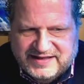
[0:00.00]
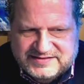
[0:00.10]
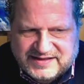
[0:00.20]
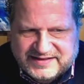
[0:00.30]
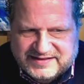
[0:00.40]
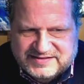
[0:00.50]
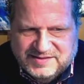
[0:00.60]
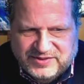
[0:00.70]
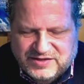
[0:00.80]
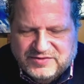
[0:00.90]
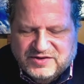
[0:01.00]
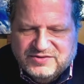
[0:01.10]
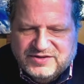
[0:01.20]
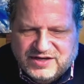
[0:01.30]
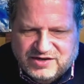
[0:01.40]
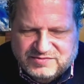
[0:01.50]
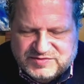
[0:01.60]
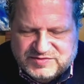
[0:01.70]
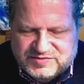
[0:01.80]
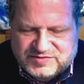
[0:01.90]
like, at some point, no, the old car was
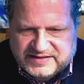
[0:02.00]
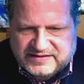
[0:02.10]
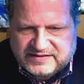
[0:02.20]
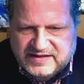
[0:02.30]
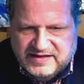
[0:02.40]
broken.